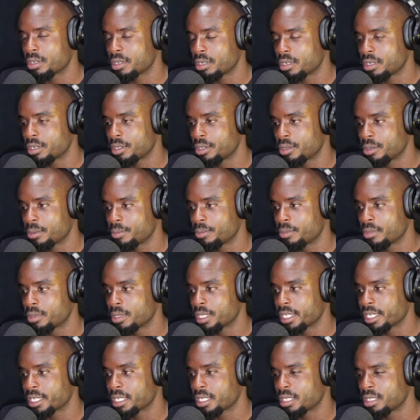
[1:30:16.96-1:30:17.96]
Harlem,
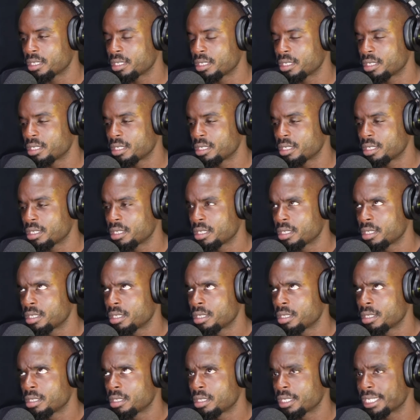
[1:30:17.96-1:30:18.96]
like in the
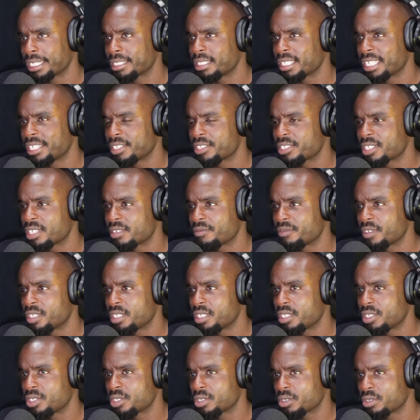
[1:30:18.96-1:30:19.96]
like late
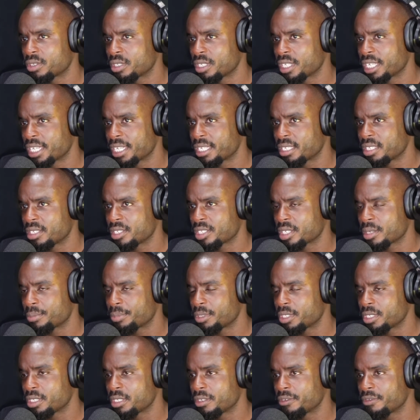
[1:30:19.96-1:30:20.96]
seventies, early eighties, I
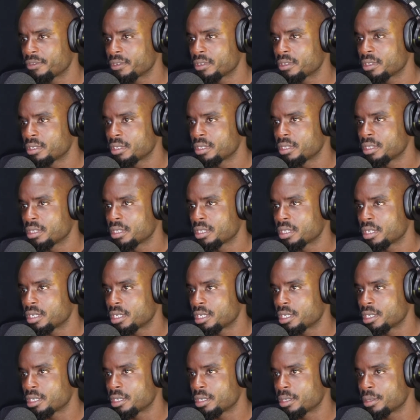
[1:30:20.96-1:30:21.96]
believe. Mm-hmm.
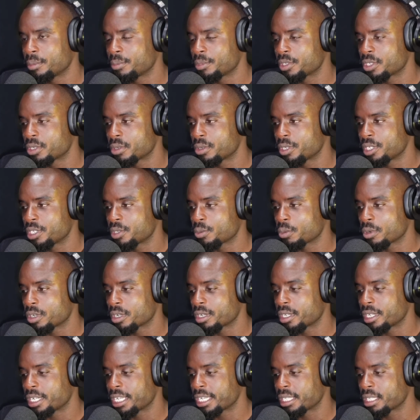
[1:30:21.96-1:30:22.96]
Um, so he's
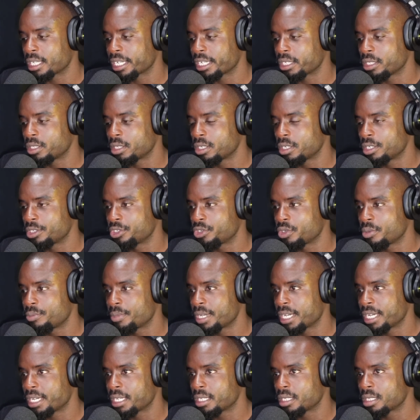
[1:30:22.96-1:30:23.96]
working at like a
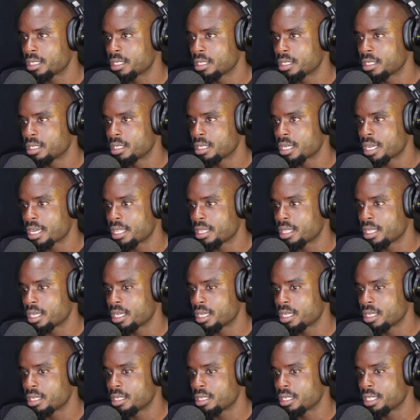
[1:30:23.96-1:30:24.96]
laundromat, and
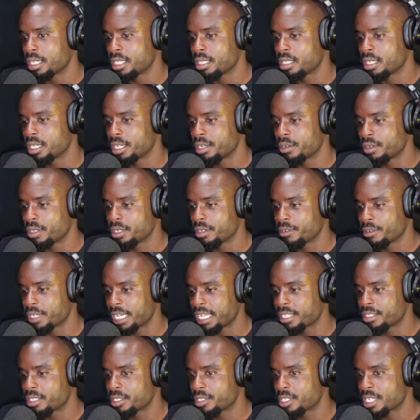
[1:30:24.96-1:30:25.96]
then in the area
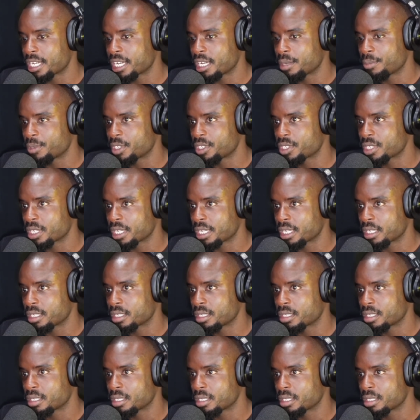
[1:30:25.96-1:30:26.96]
at the time, it's
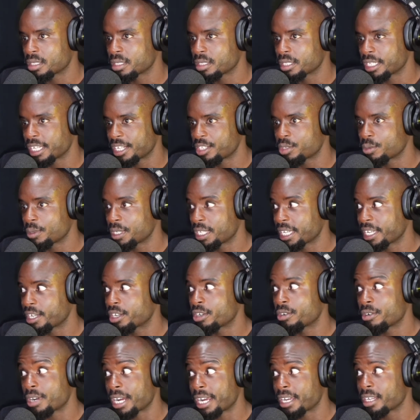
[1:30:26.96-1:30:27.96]
like that's when like
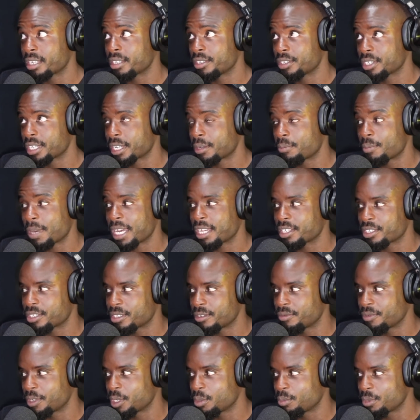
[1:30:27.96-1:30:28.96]
crack is like
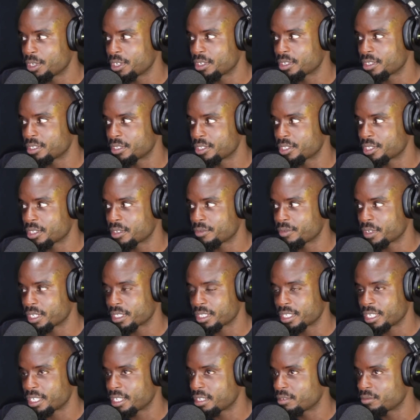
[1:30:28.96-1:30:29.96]
massive in America and mm-hmm. stuff
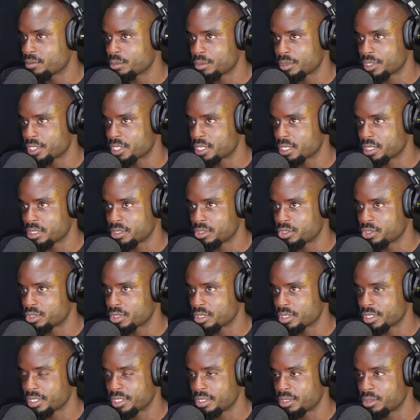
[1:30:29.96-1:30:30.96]
like that. Everyone's selling
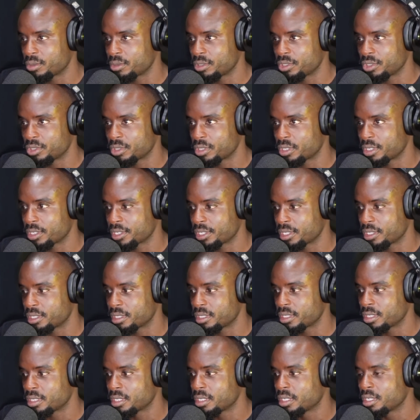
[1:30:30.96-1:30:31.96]
drugs and doing drugs
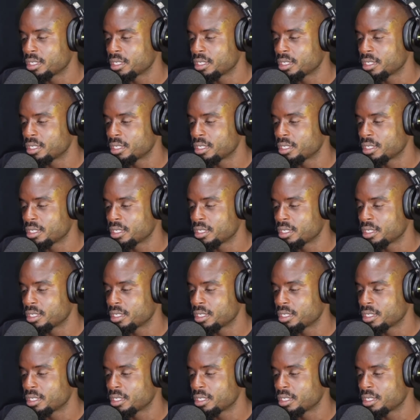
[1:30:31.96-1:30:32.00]
and